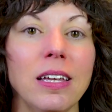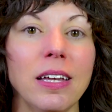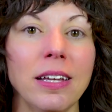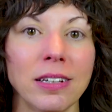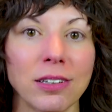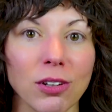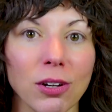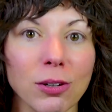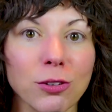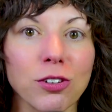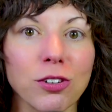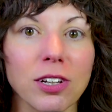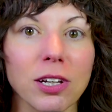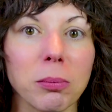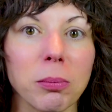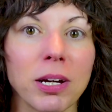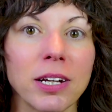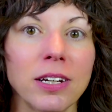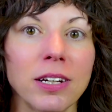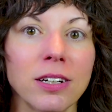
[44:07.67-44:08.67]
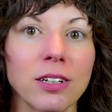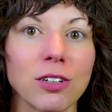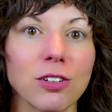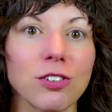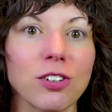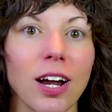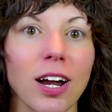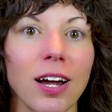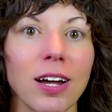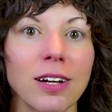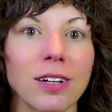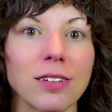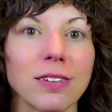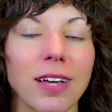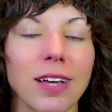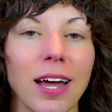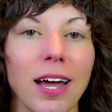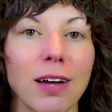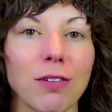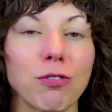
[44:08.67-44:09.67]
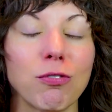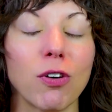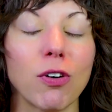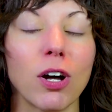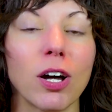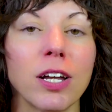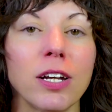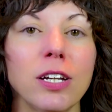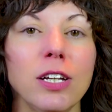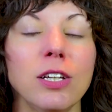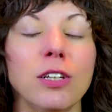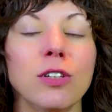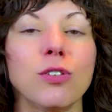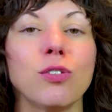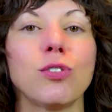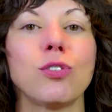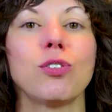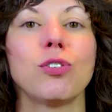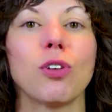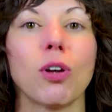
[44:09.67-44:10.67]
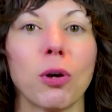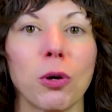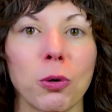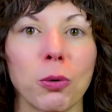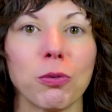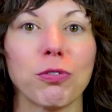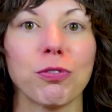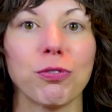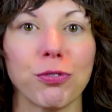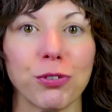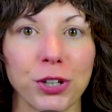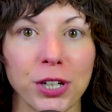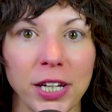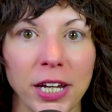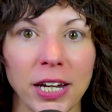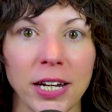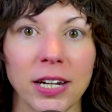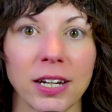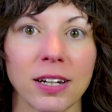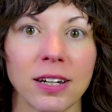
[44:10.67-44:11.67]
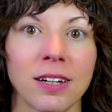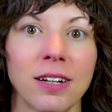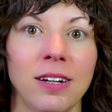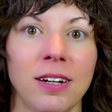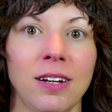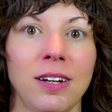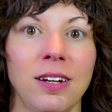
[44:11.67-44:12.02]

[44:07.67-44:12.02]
Indulging in my inner child to have fun is so freeing.